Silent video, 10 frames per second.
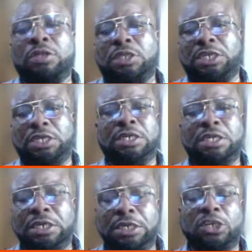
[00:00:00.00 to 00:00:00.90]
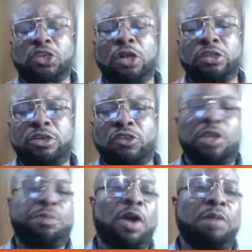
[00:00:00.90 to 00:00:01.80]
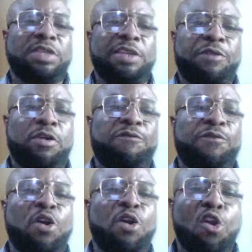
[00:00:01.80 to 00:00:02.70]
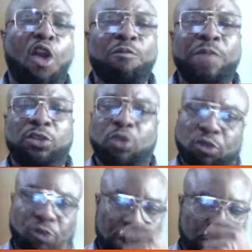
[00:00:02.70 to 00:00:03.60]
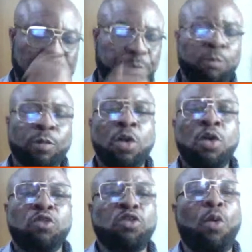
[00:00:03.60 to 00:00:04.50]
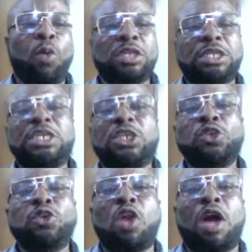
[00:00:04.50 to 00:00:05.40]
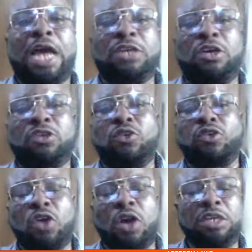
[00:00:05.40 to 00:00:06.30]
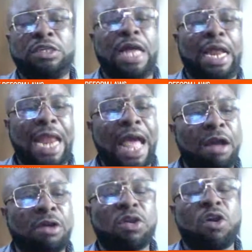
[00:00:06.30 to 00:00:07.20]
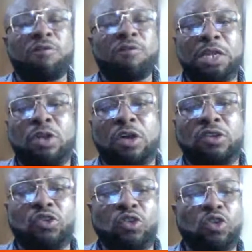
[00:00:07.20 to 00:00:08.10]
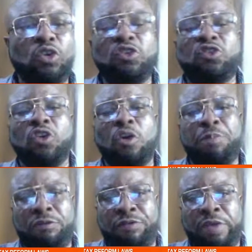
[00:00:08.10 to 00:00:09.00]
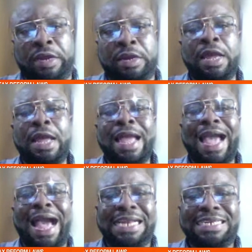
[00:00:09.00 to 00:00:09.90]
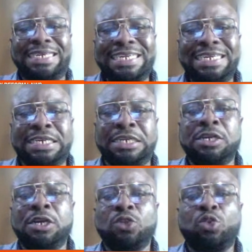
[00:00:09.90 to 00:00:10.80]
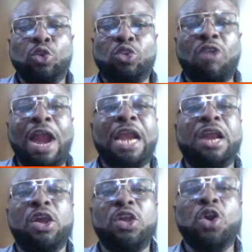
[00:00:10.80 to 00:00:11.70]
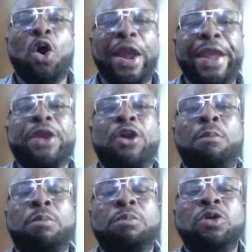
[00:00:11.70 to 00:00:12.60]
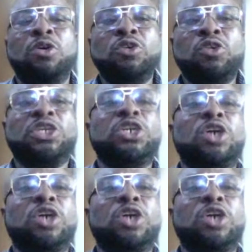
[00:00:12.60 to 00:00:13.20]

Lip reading: TIN in this country. So it becomes difficult for government to trace. So what this new law has also done is to allow government also to use your DVN and NIN to track your income using your